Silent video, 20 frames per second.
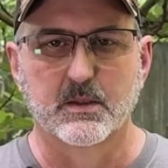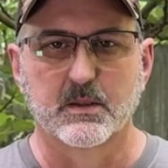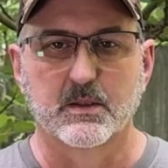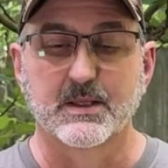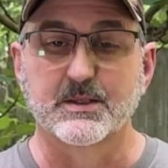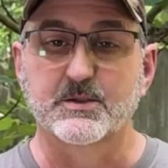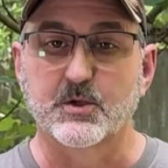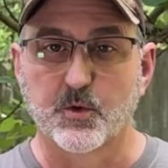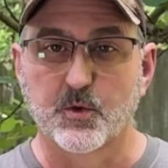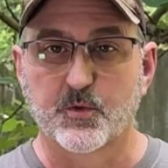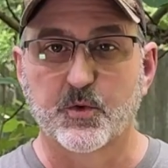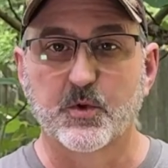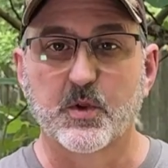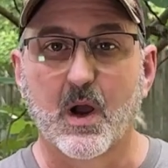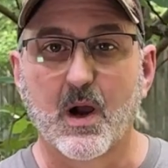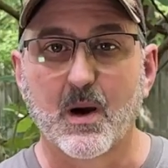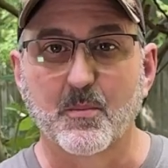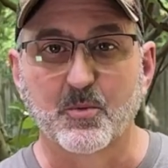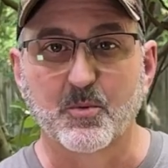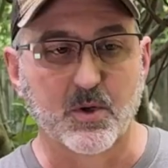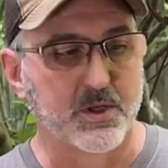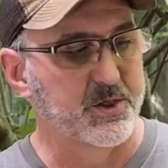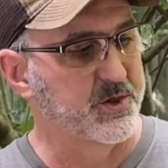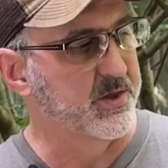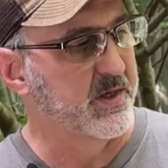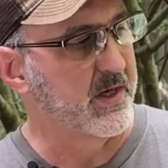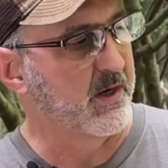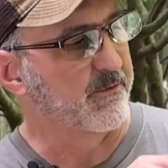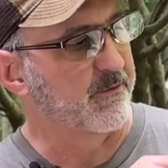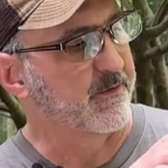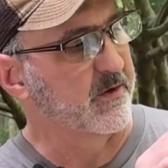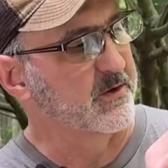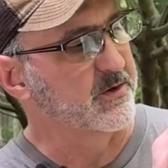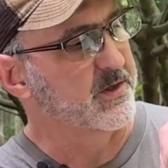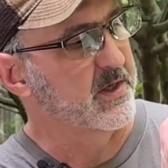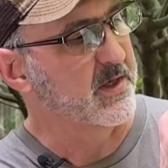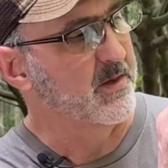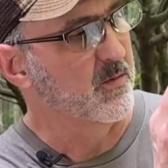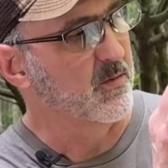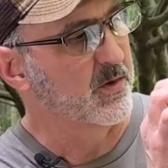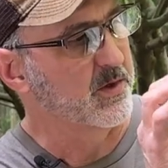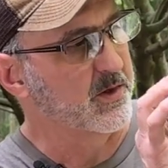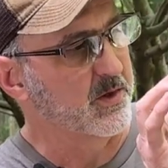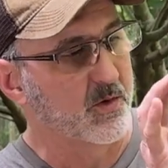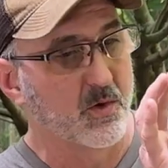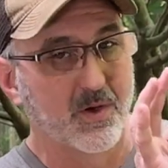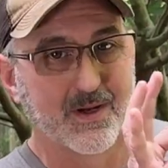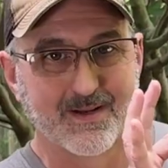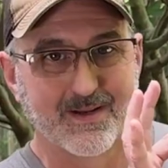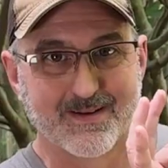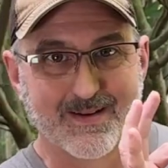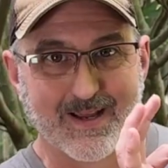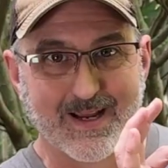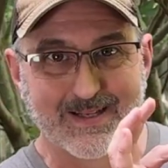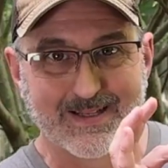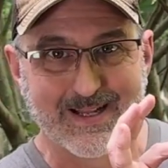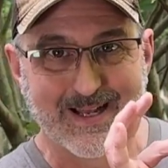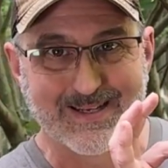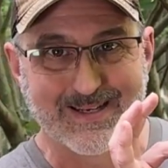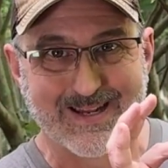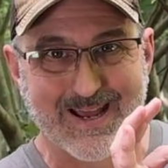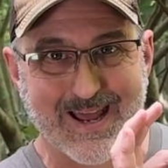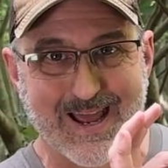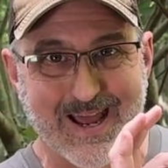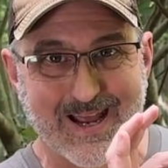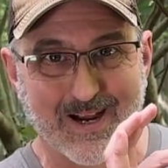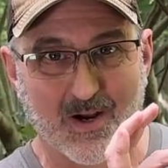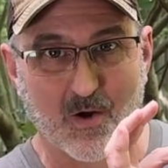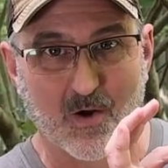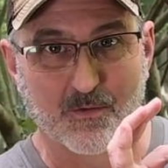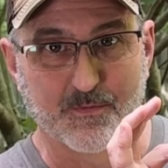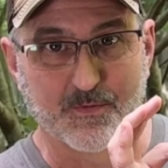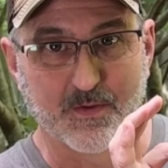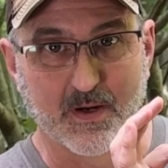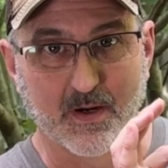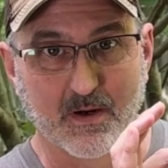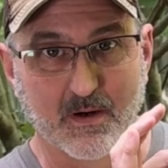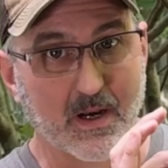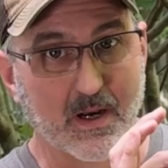Let's go through the operation now. First thing you want to do, take that tag off there.